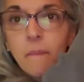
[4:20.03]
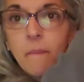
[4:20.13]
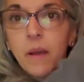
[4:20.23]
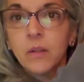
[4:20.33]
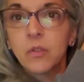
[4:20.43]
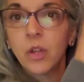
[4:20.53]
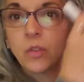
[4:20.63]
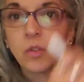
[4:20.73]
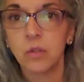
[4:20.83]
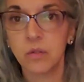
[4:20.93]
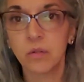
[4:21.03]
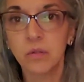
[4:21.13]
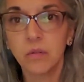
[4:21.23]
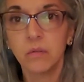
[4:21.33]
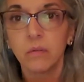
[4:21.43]
and just
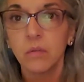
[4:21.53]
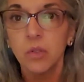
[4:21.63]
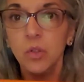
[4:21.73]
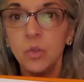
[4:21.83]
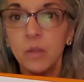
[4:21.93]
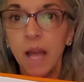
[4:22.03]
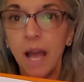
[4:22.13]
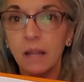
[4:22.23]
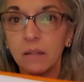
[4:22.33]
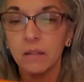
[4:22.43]
use that.